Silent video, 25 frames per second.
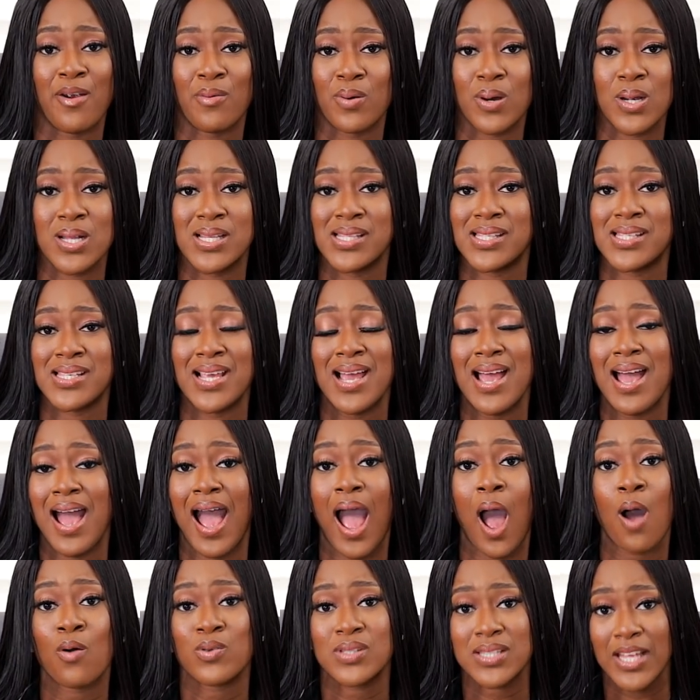errands
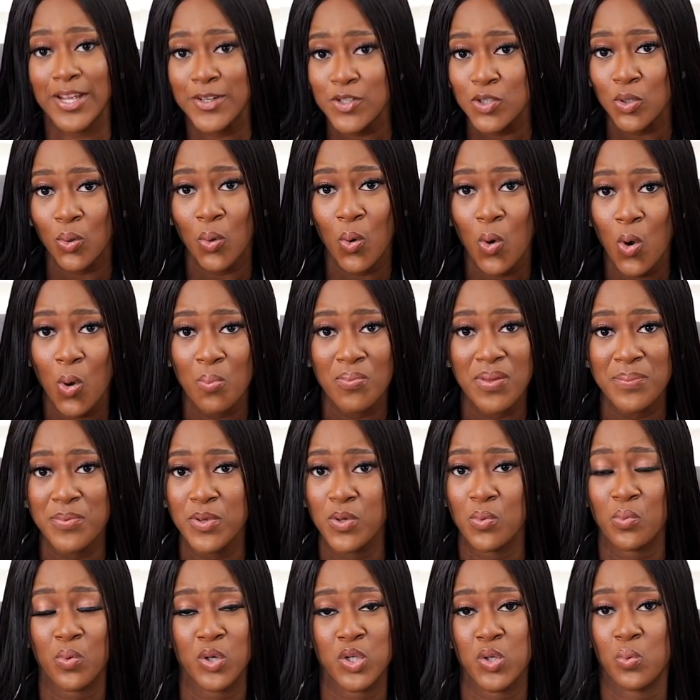outside your home.
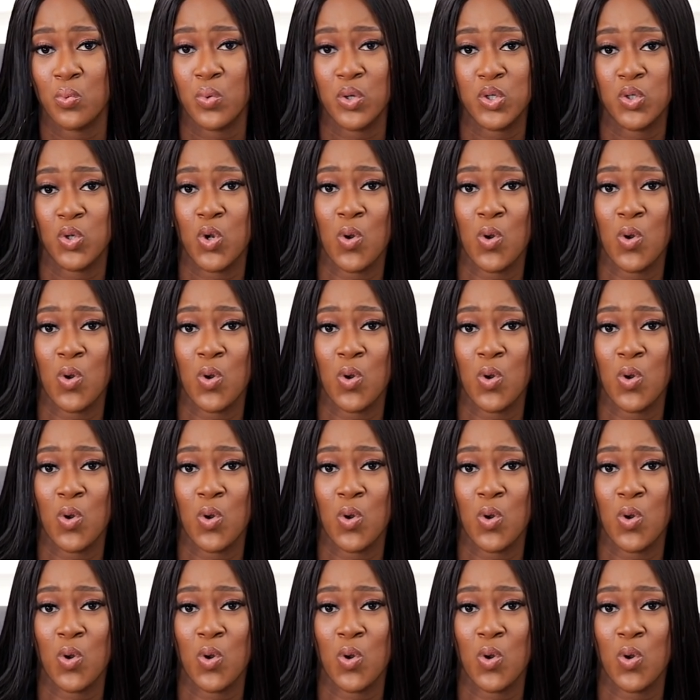Maybe you want